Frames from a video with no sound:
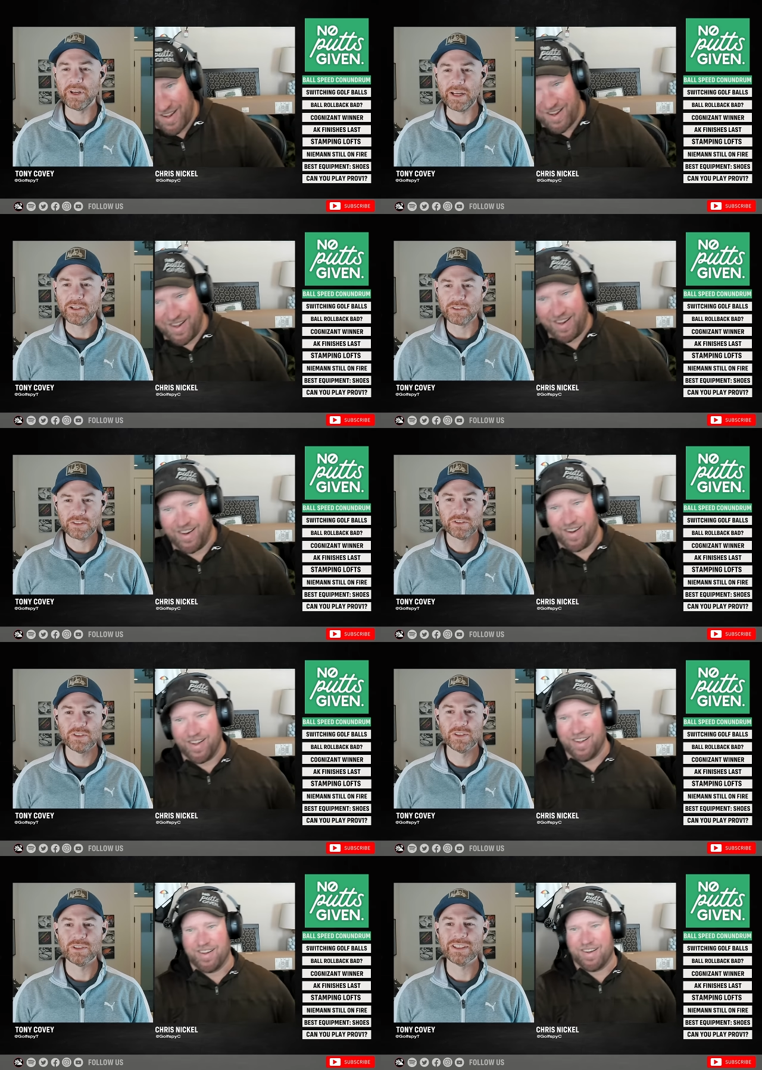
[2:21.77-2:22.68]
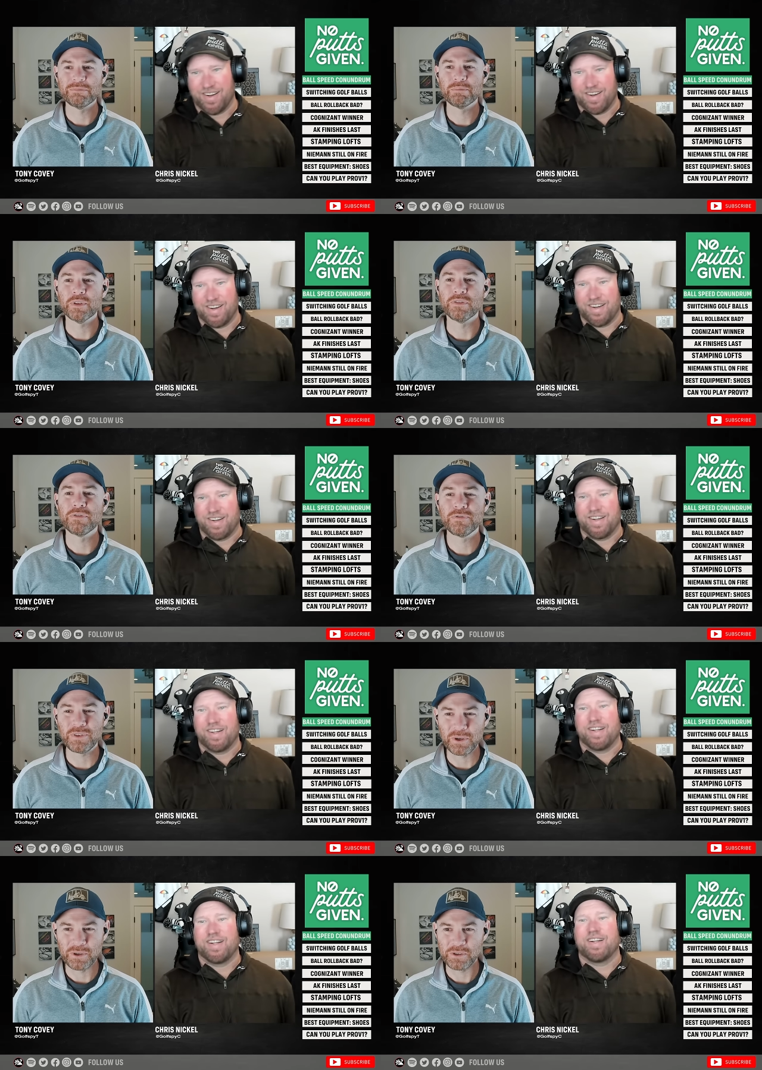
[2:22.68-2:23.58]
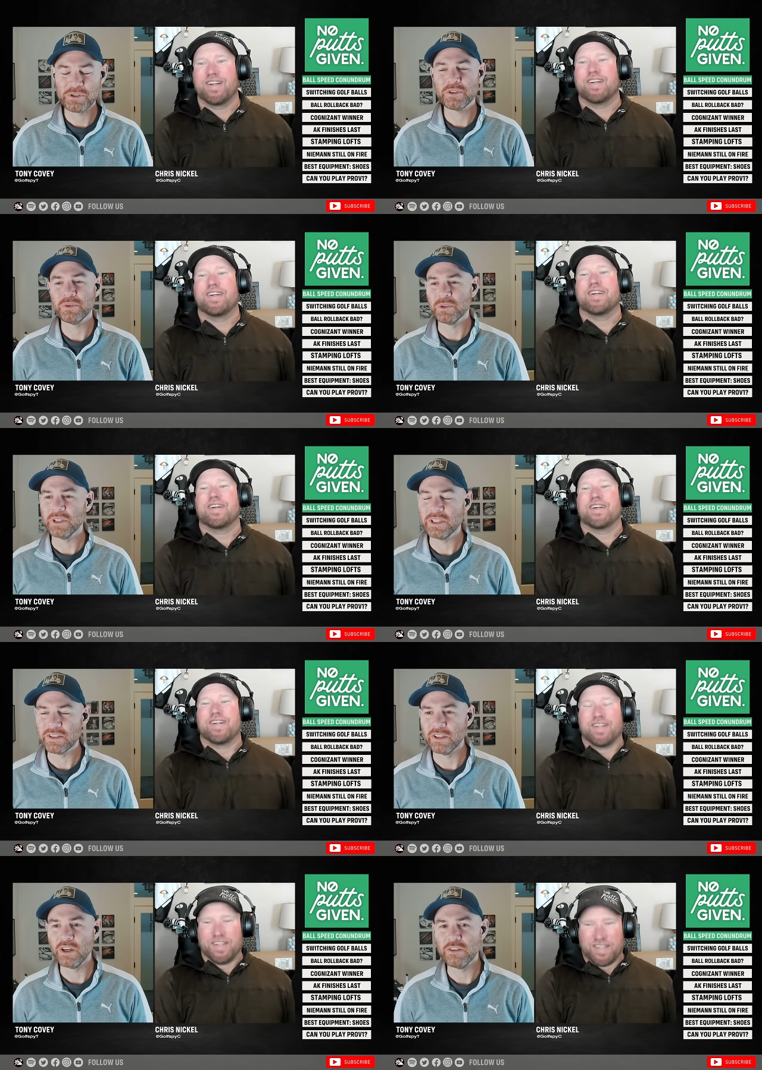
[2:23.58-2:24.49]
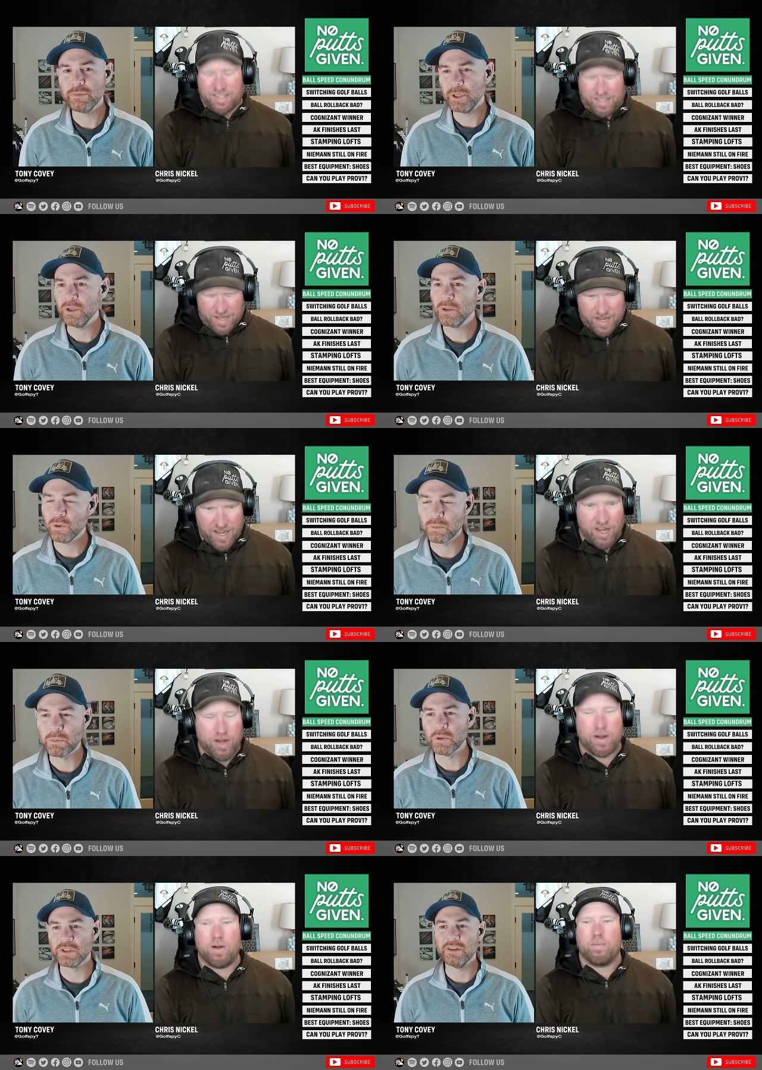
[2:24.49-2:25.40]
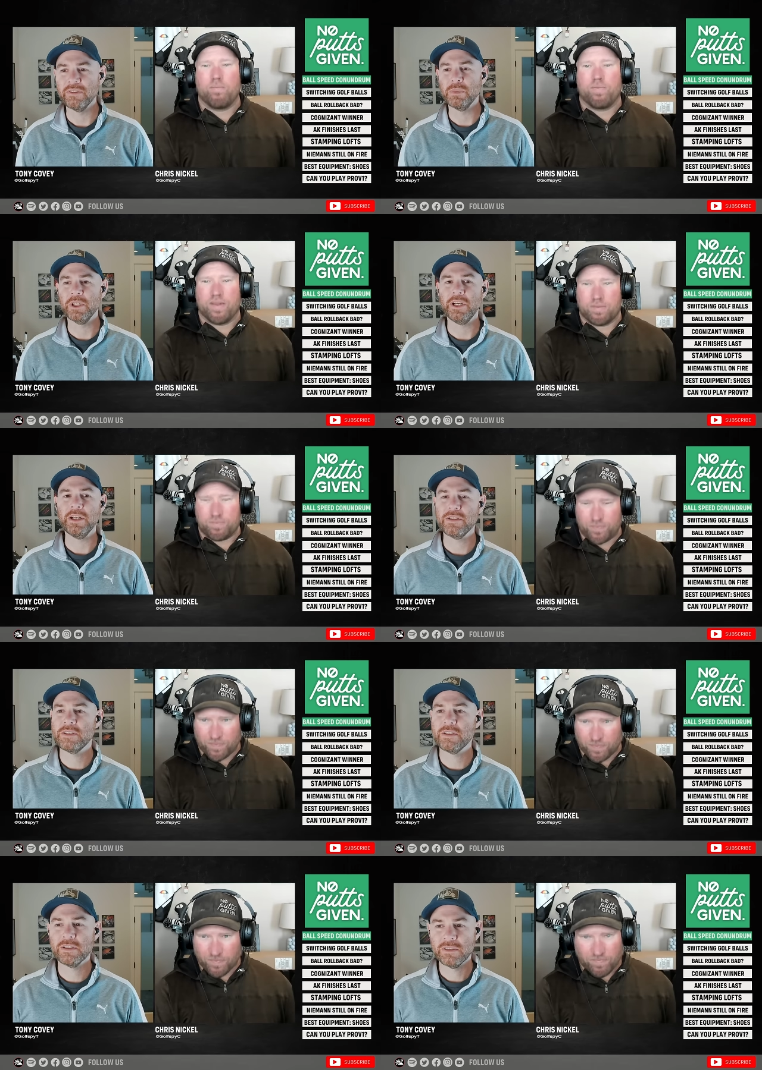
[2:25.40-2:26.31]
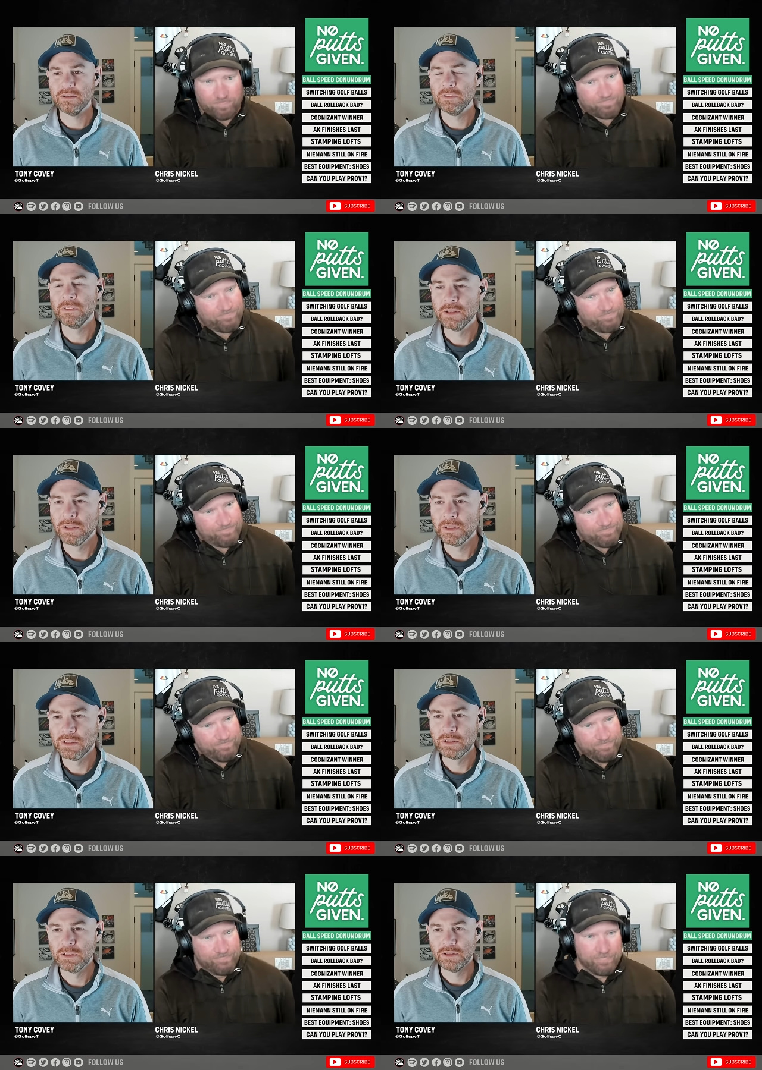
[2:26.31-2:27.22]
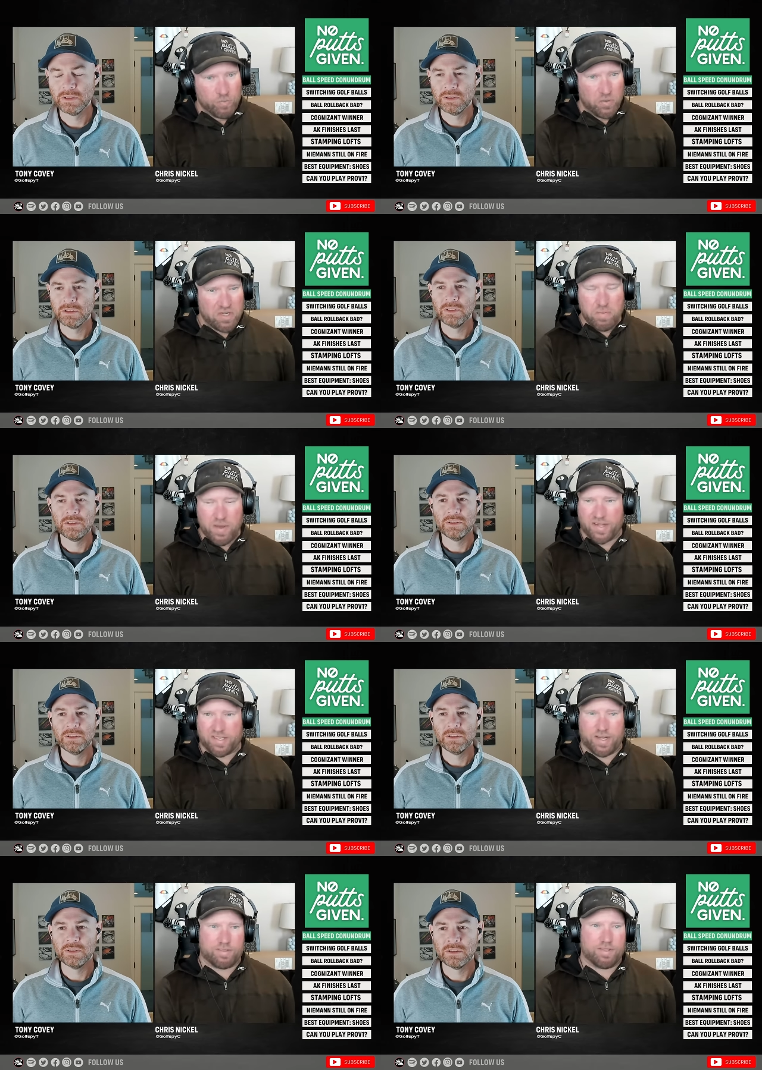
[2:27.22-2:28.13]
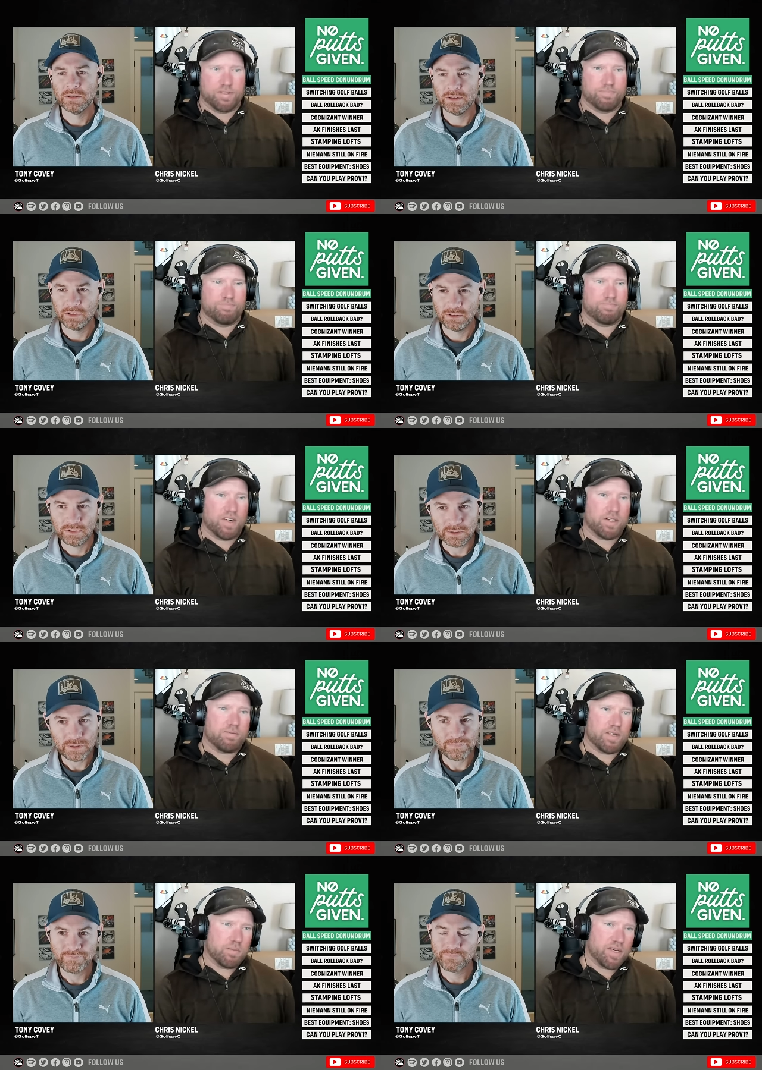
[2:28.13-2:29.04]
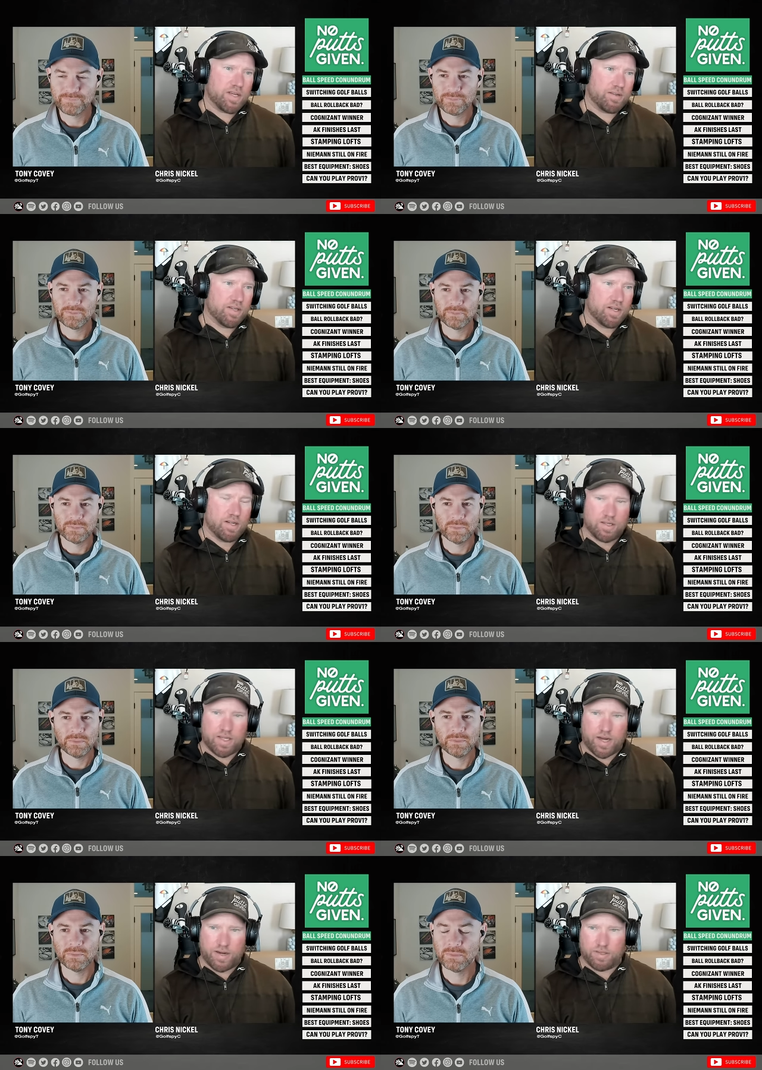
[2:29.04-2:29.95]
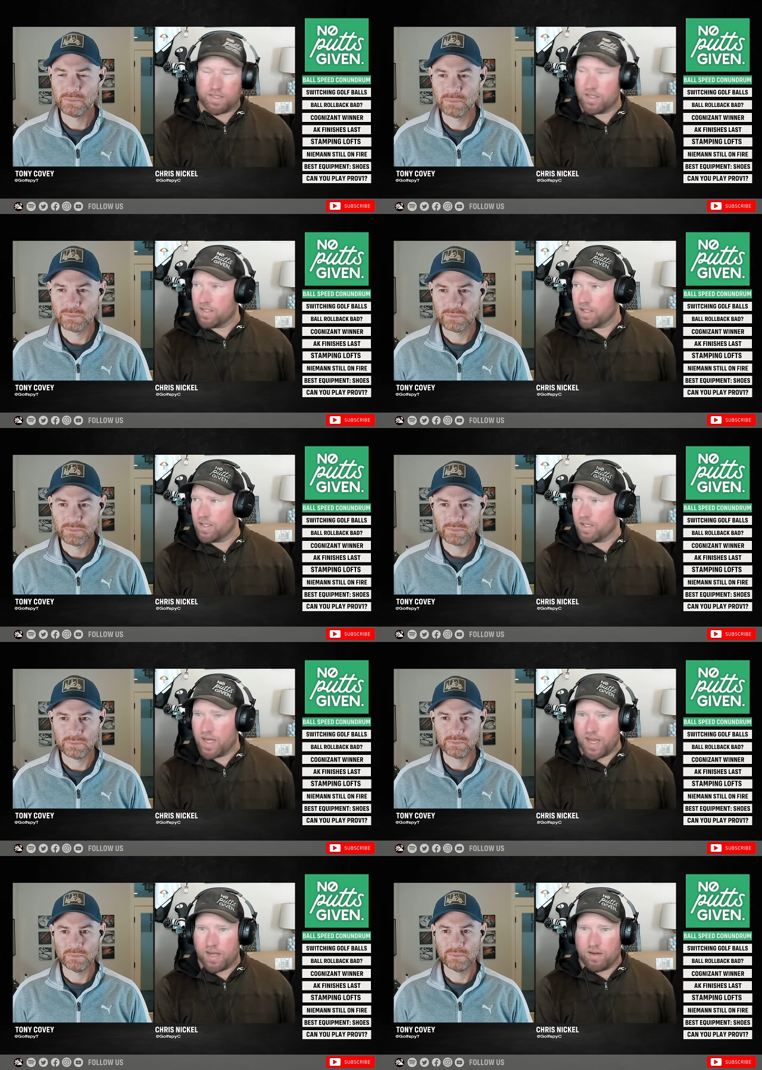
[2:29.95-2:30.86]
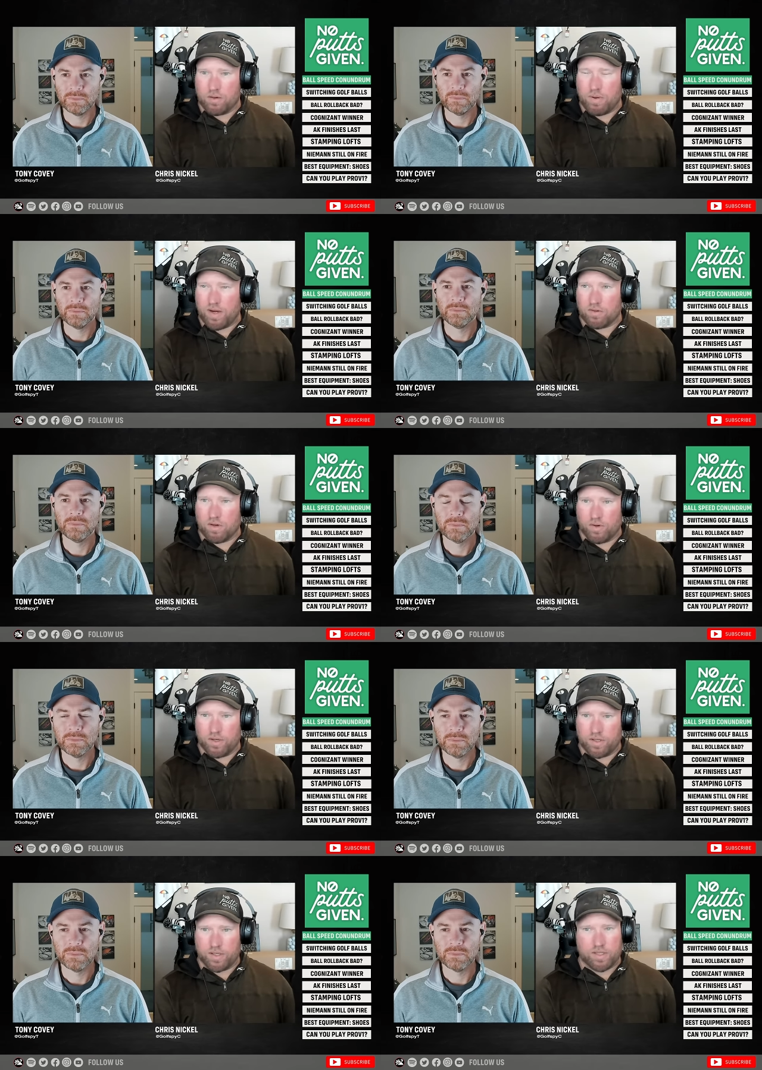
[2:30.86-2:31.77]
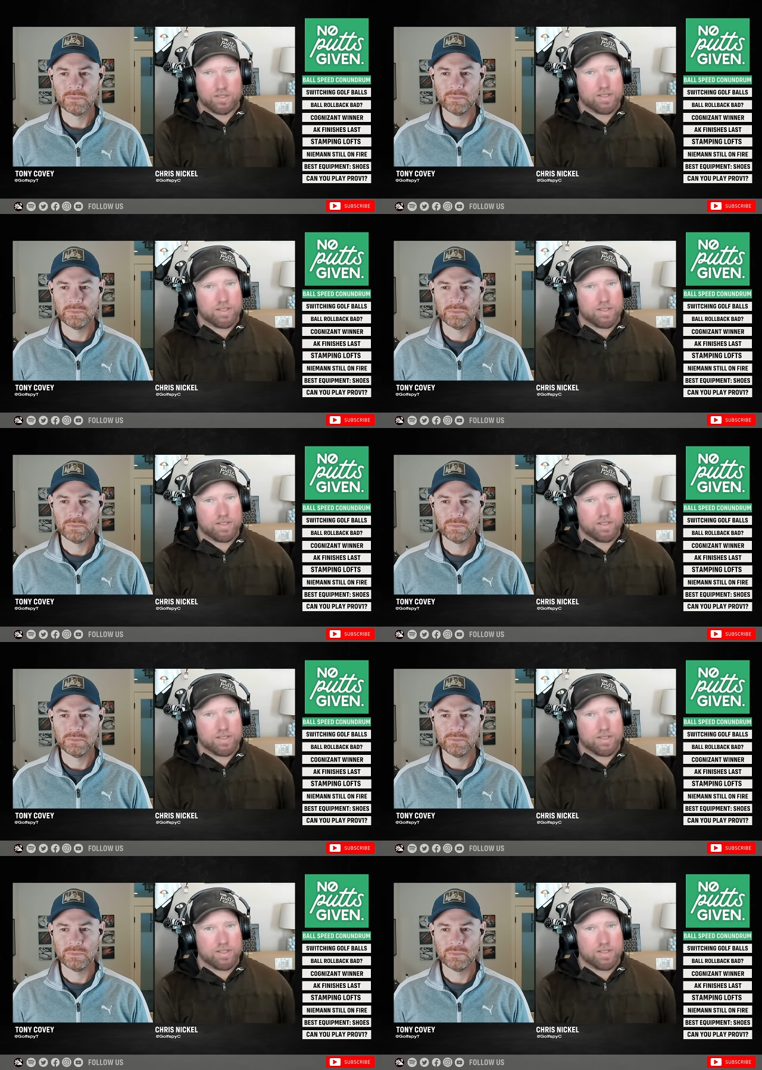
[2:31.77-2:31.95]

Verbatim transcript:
Speaker 1: else prefers to release a golf ball, or most everybody else
Speaker 2: which makes sense, right? I mean, Titleist is a 800 pound gorilla